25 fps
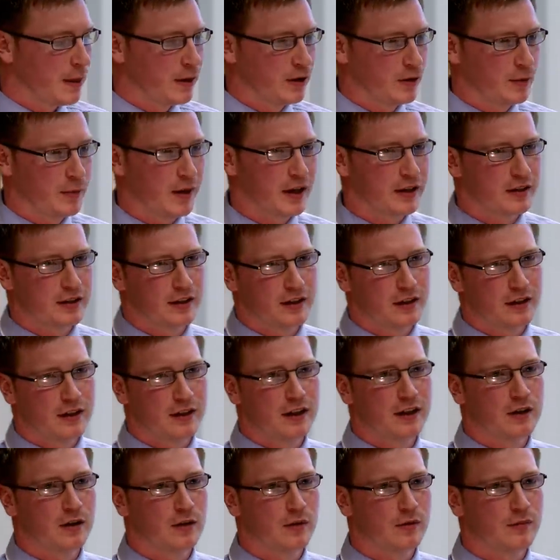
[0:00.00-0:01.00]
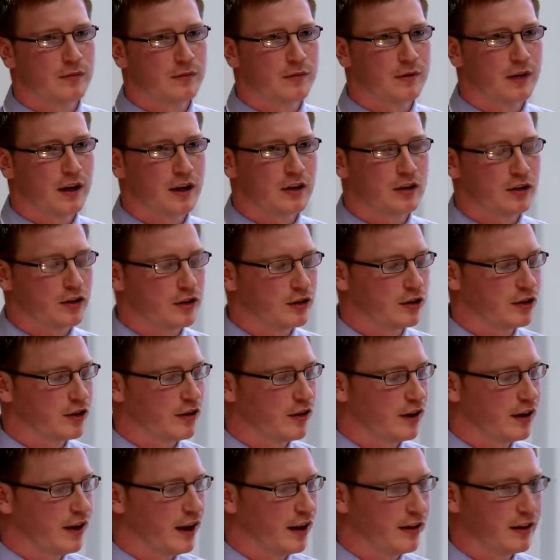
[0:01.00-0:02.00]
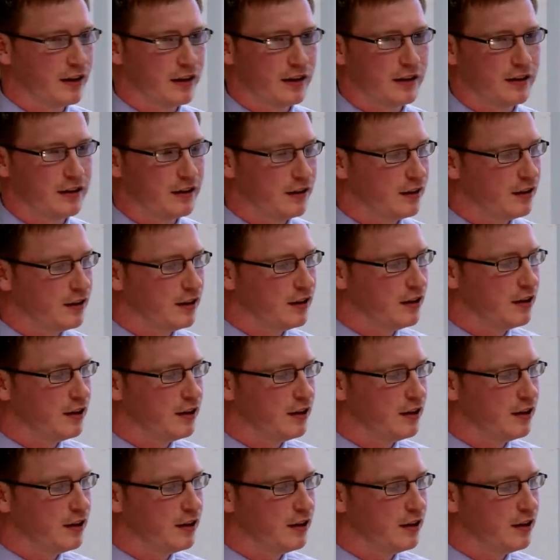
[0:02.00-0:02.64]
You're basically get your degree, and then